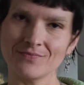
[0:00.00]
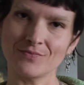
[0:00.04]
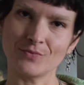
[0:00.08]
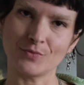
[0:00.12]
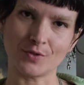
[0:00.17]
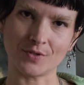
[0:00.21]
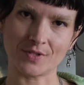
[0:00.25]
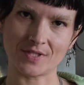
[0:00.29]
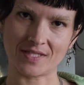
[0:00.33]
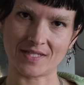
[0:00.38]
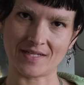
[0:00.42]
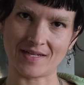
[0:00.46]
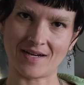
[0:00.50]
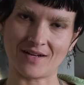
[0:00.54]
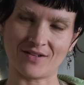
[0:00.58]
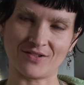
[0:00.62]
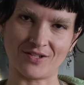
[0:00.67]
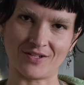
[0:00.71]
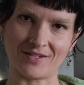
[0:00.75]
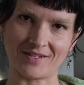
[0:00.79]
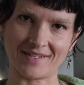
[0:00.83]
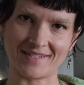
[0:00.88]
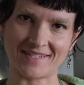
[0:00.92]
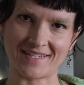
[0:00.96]
we'll see how
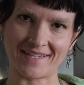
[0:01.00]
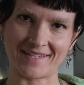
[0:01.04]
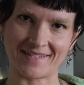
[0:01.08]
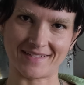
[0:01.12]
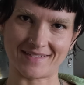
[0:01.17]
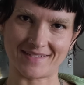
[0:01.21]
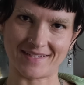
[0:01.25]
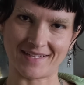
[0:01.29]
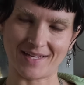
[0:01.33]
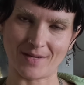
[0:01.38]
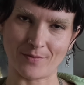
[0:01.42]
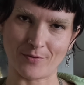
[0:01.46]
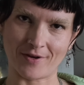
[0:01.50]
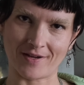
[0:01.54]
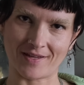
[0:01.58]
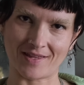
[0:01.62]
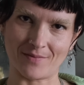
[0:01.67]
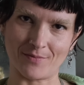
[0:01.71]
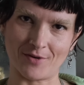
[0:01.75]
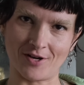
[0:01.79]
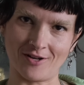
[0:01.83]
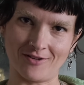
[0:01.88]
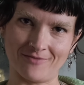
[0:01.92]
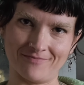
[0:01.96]
long it takes till I break
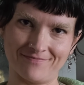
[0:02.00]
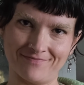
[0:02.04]
them all.